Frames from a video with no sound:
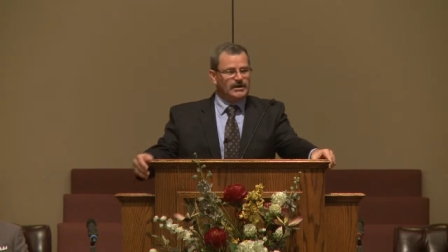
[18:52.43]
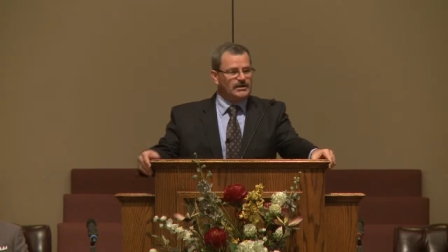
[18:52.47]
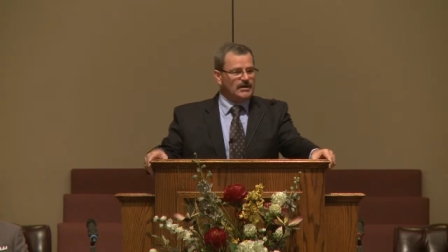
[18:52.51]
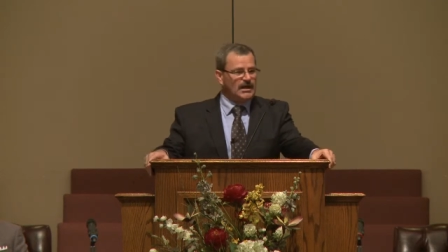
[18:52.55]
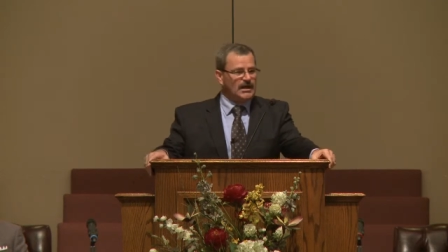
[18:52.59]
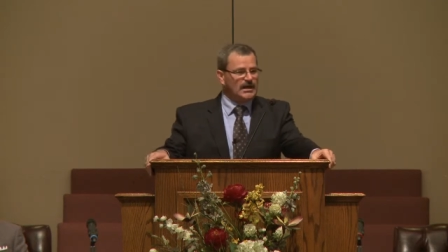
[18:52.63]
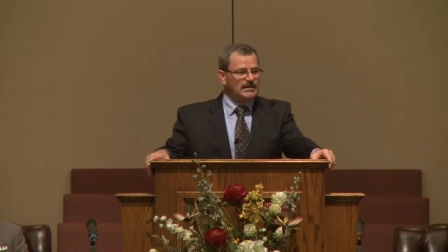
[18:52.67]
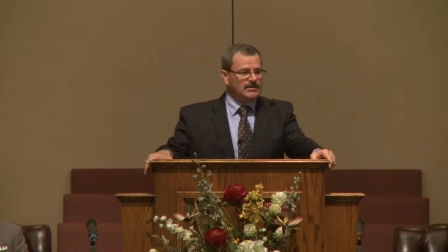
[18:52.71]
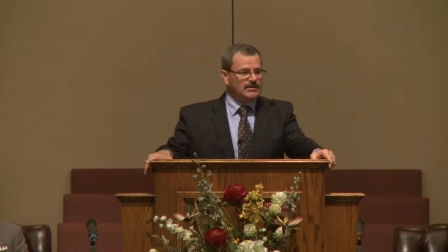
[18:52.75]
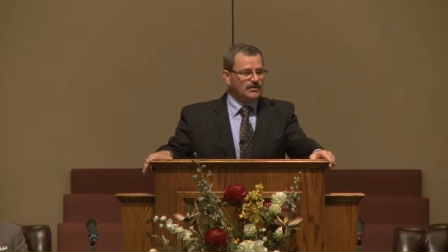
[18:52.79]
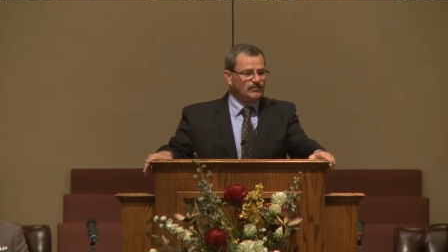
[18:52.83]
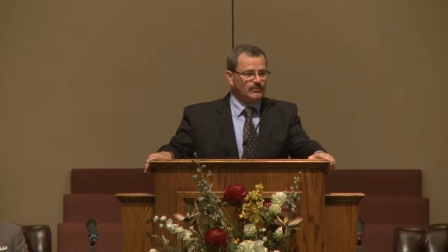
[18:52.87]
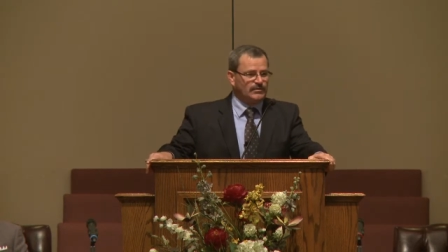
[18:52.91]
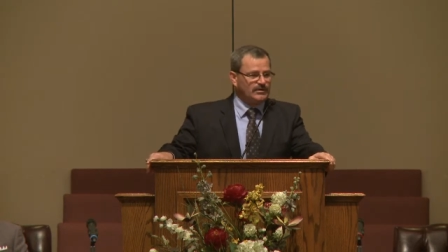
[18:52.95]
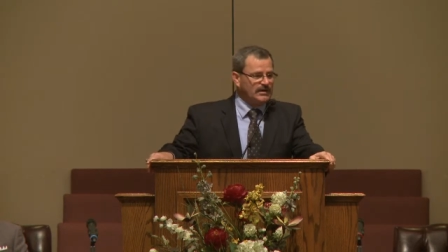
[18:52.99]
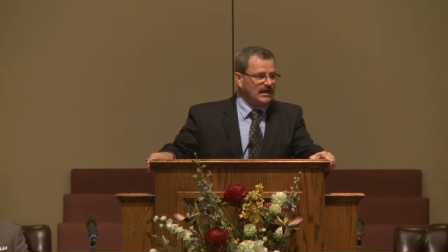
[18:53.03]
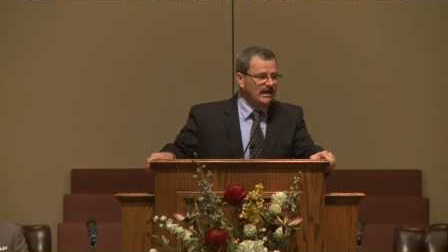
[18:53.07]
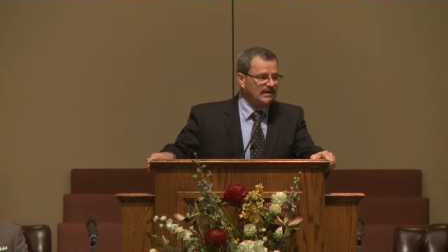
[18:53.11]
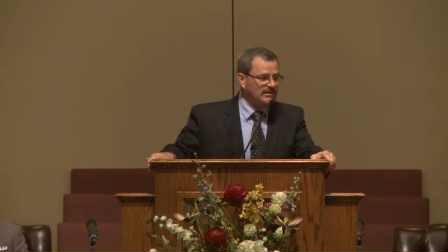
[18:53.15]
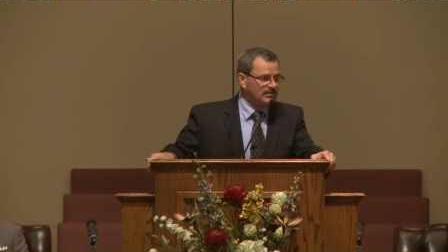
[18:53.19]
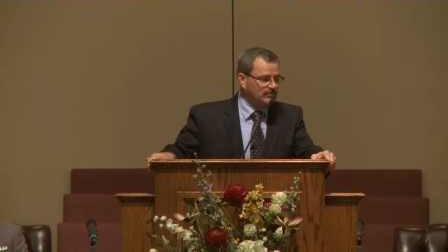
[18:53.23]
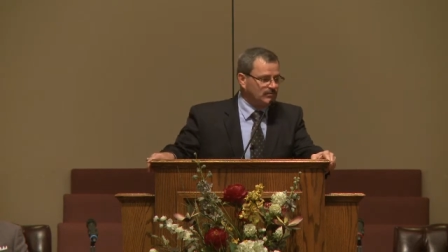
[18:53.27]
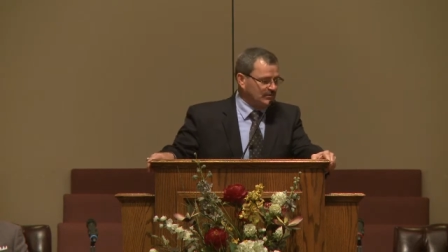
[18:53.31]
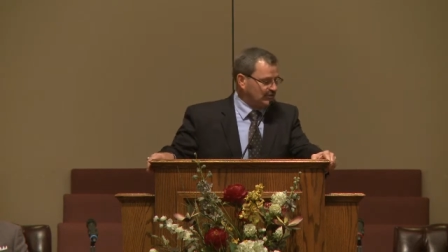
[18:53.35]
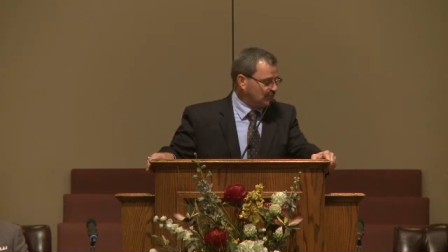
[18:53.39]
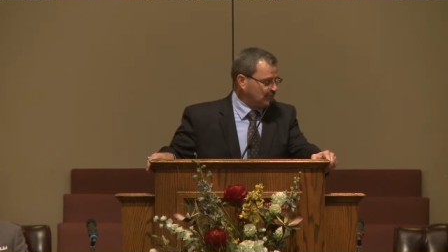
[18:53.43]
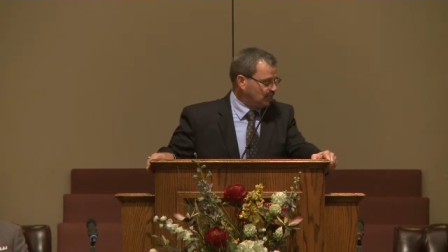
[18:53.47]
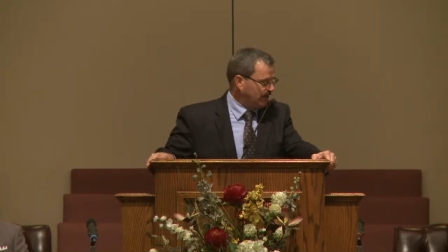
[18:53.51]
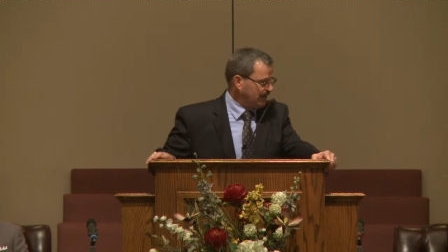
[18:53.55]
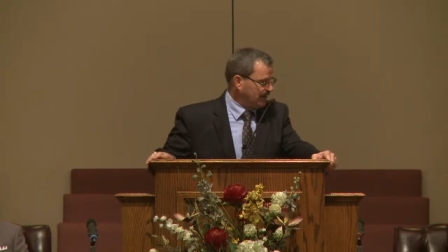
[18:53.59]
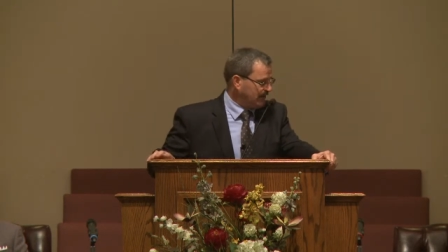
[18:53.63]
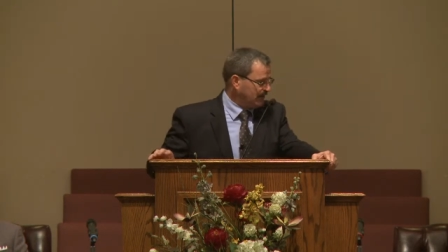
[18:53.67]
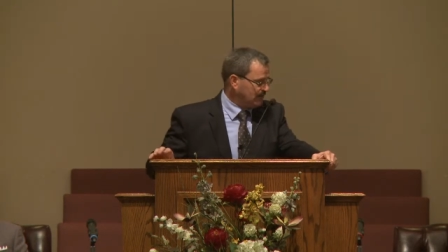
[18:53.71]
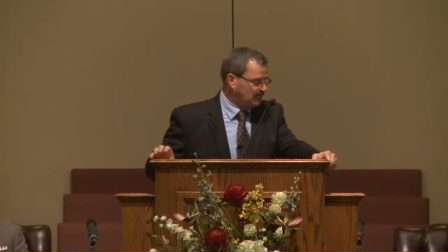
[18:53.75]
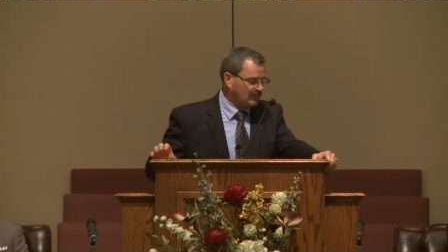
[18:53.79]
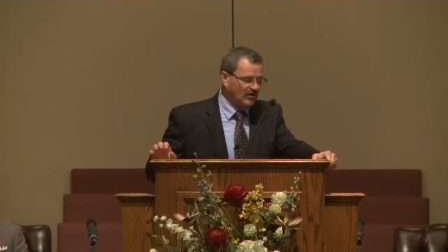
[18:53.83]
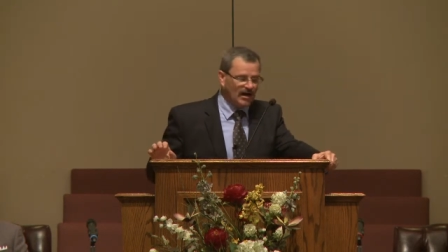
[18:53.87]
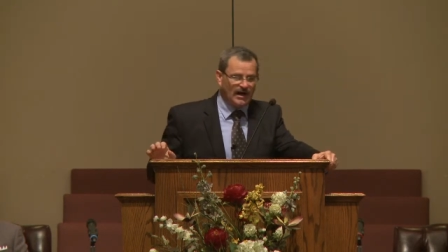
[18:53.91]
when Nathan was
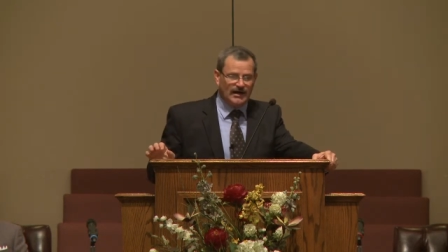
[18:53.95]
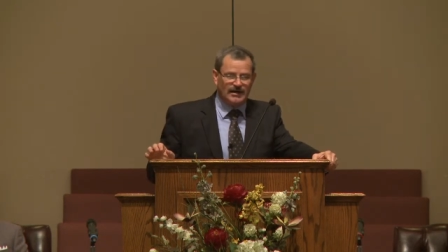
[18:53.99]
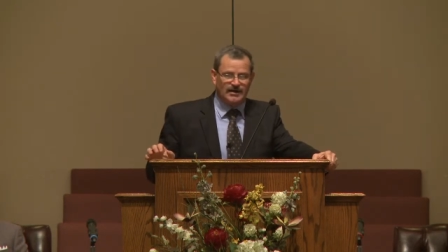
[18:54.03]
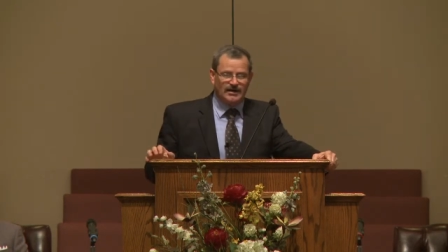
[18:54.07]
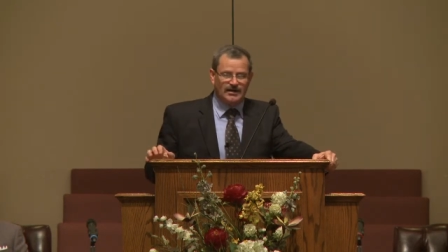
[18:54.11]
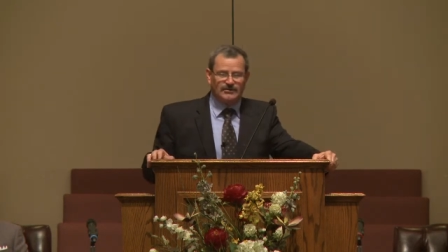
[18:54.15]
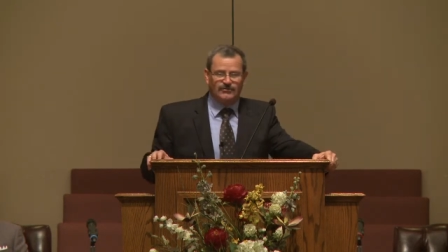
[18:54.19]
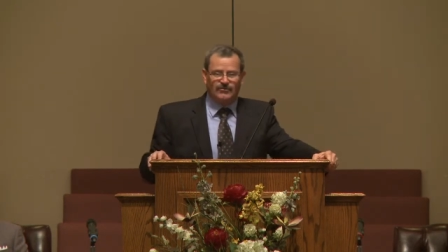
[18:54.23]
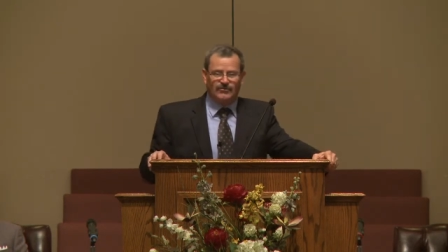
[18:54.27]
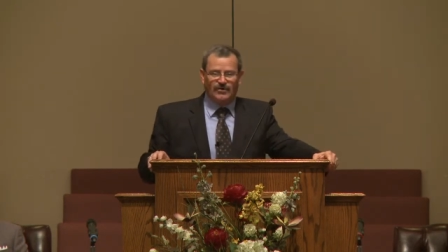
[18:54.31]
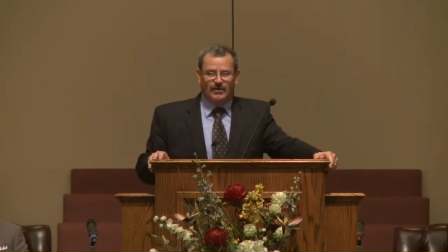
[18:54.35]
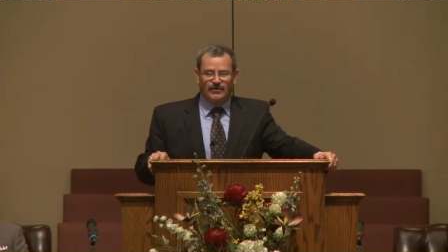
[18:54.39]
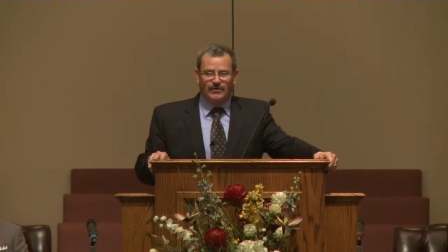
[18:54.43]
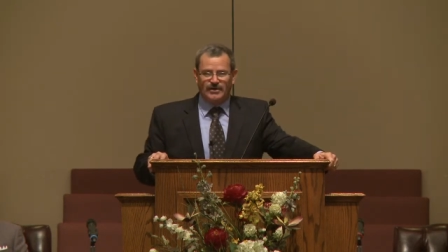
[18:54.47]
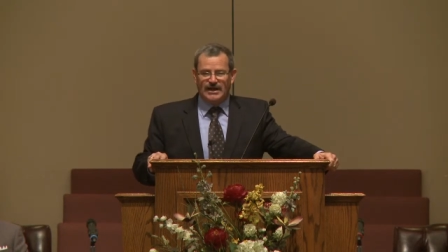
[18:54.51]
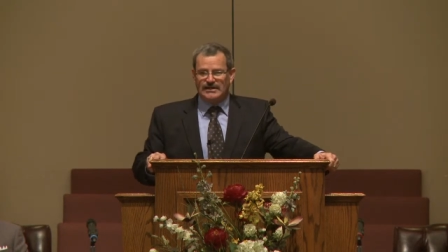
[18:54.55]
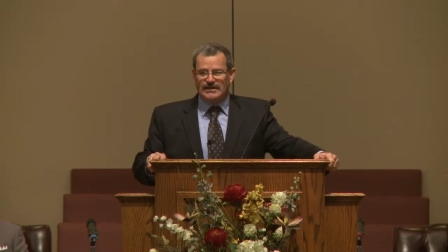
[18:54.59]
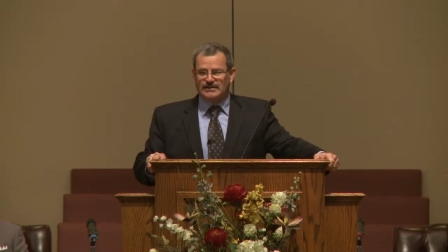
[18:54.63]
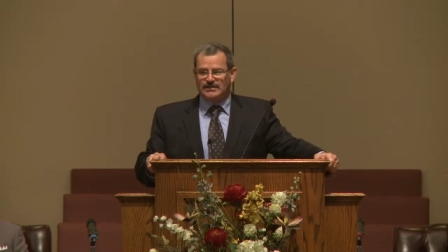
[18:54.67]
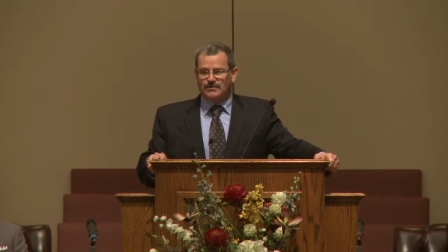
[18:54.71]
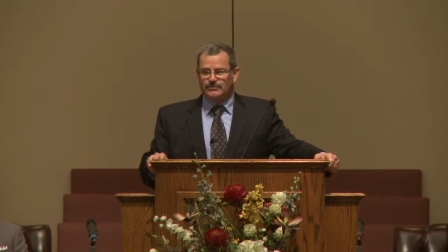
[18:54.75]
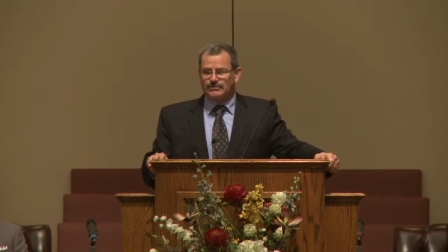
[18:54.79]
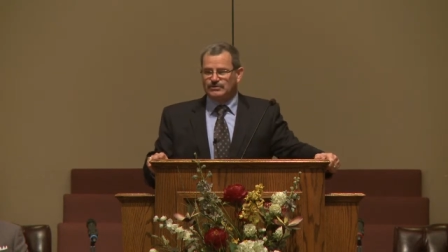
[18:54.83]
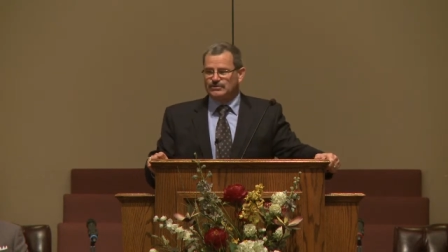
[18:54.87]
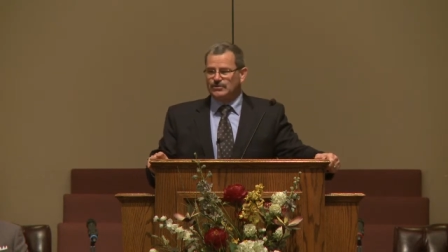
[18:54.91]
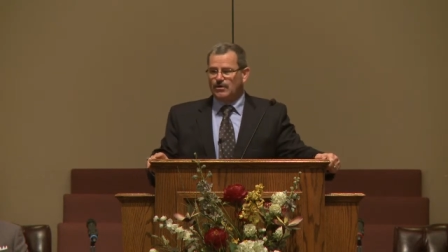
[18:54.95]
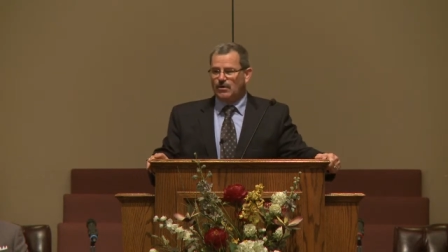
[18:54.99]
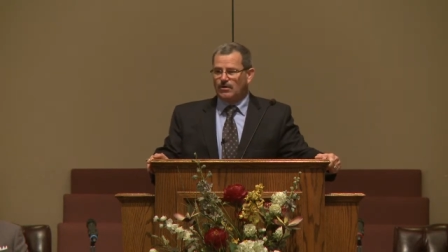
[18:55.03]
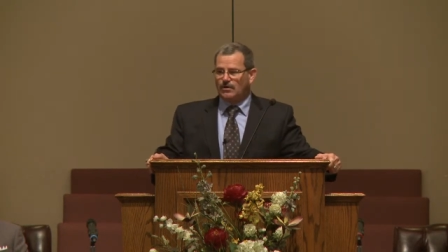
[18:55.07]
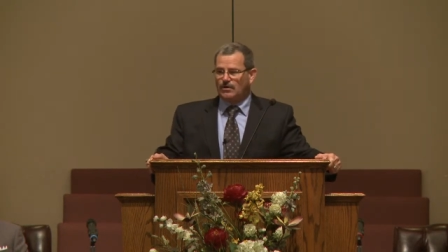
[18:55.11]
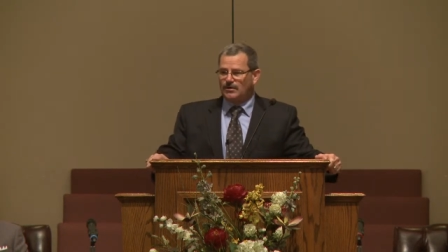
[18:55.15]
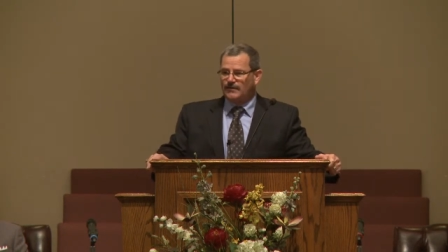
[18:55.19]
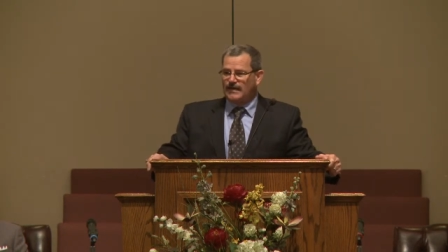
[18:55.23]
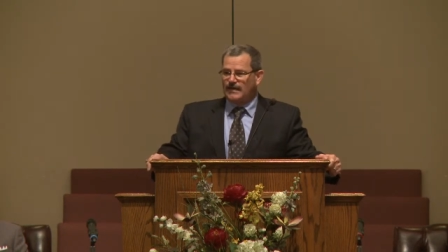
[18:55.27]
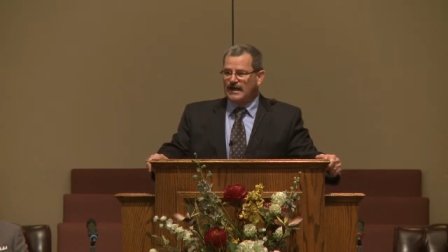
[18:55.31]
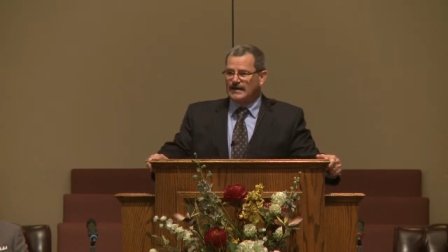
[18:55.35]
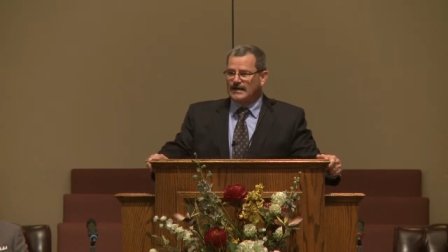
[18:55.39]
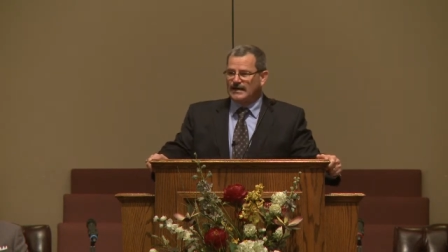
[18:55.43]
talking to
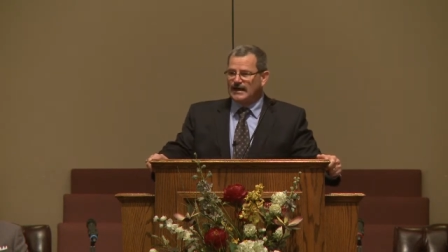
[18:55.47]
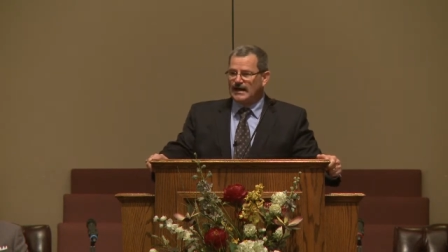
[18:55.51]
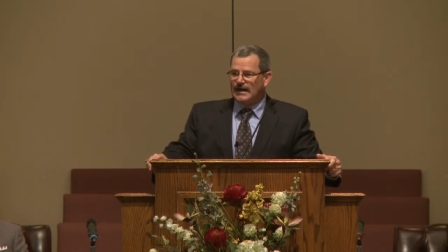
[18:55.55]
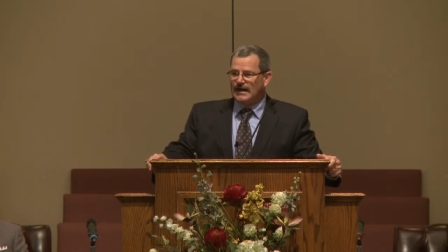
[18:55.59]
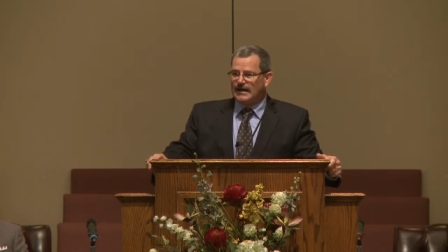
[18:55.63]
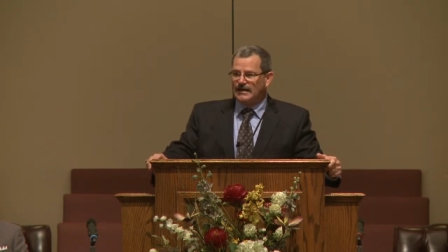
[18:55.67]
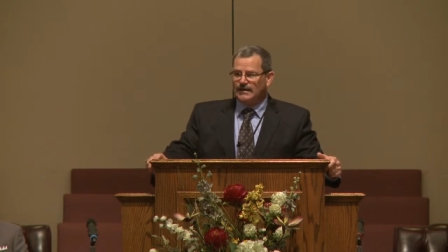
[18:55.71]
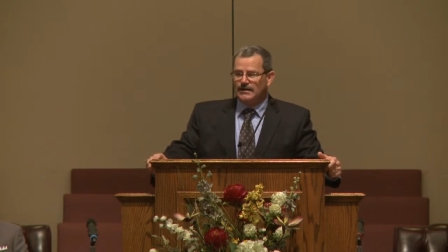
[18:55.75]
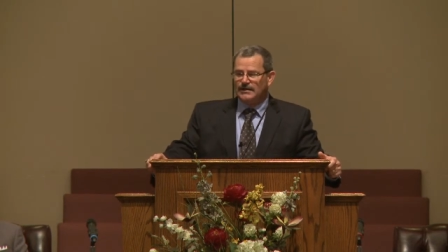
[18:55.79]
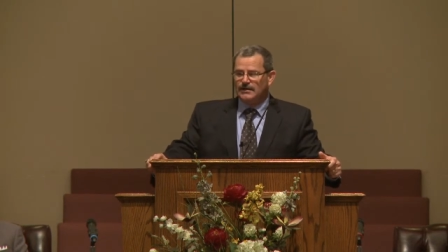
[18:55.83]
that guy,